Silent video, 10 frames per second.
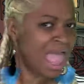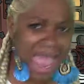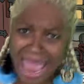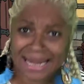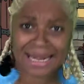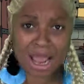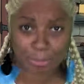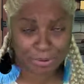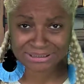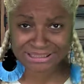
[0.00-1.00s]
I didn't
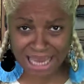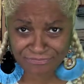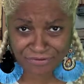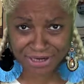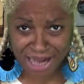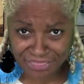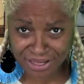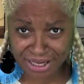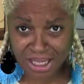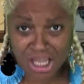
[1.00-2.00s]
help you escape for
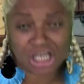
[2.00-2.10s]
nothing.